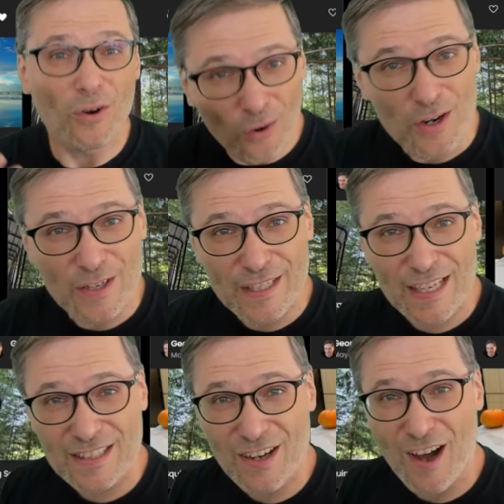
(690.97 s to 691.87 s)
or your
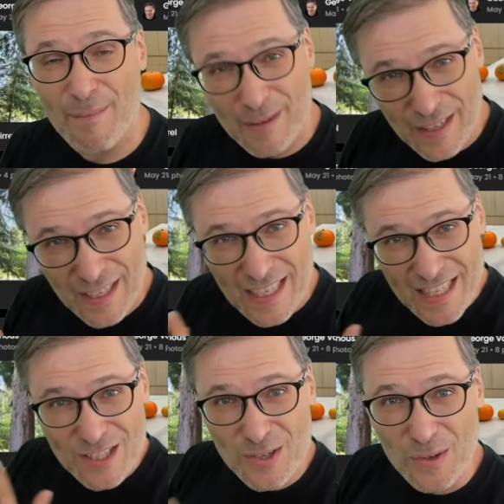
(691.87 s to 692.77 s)
desktop
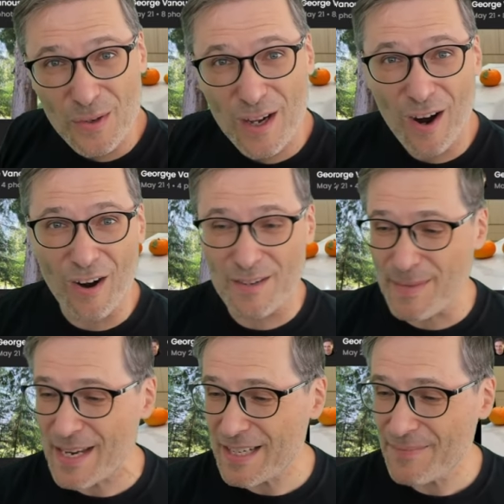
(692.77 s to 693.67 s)
into Heartbeat